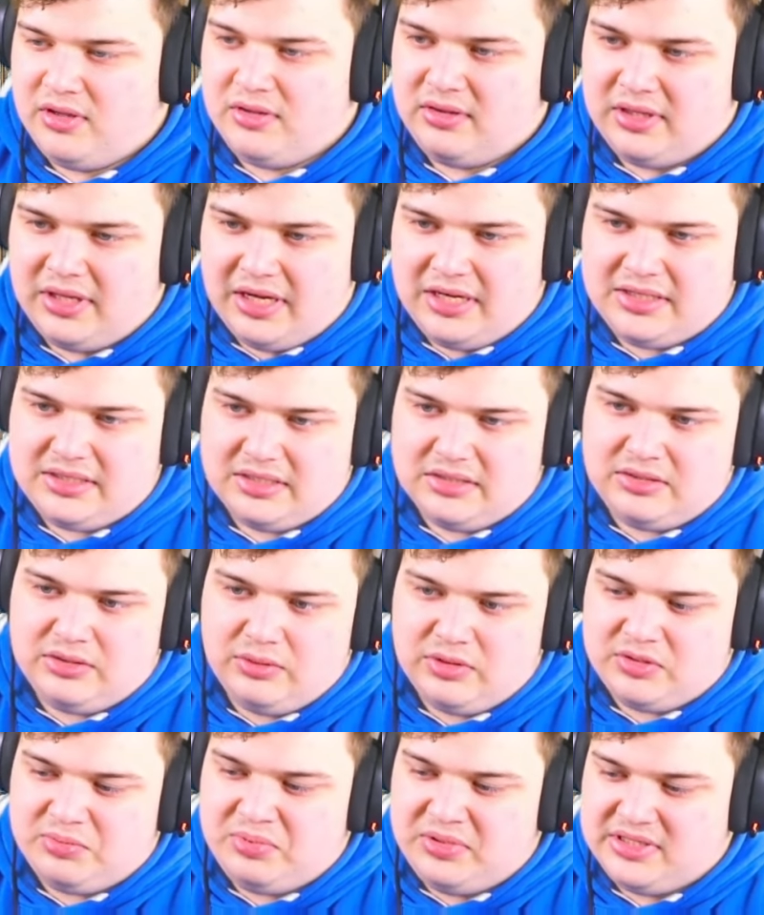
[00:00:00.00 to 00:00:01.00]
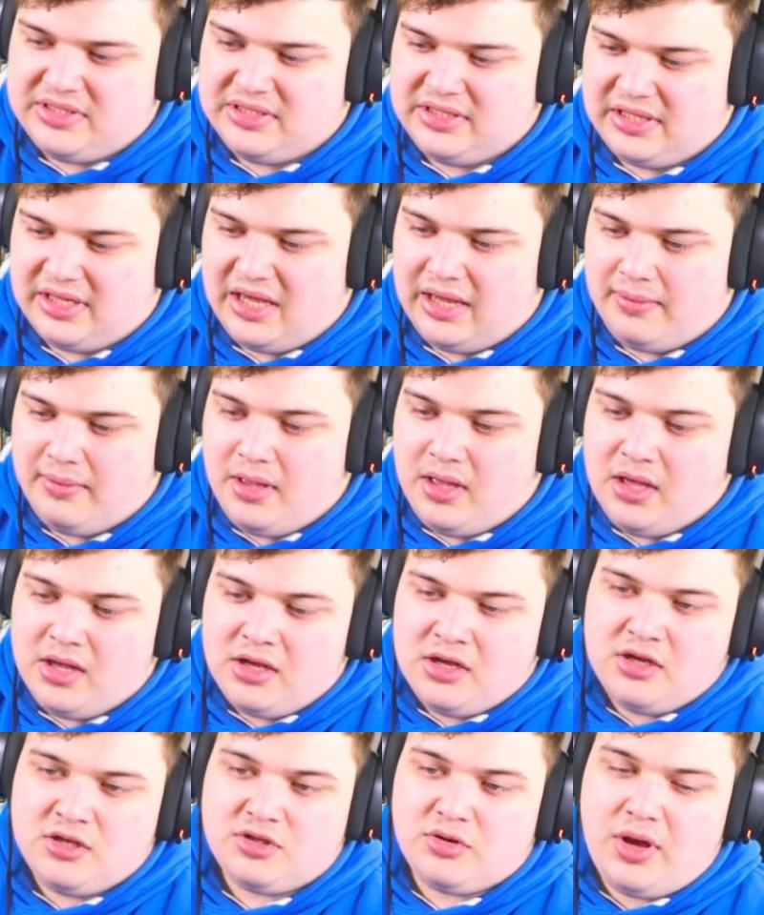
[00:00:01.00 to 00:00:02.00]
nicest USPs in the game.
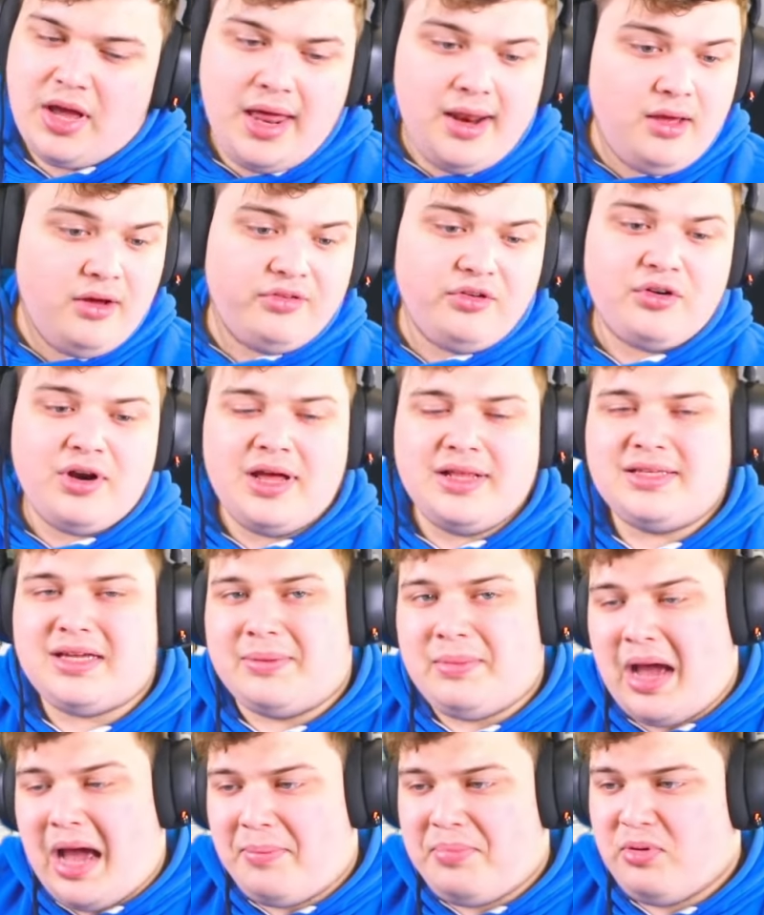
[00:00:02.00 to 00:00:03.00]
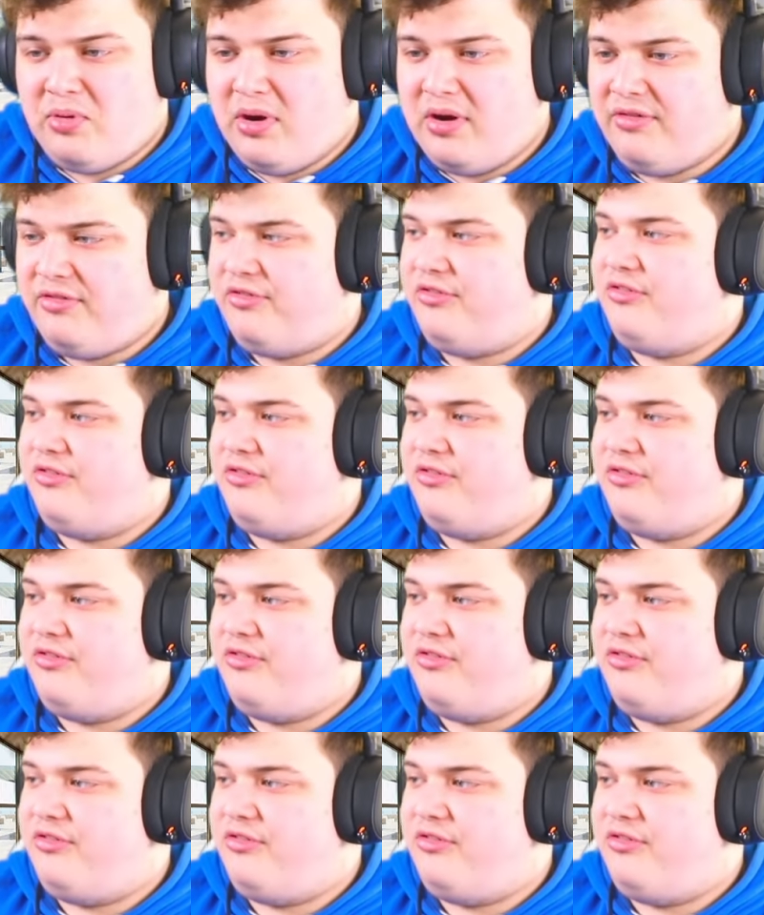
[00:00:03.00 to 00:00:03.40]
So any of the reds I'm happy with.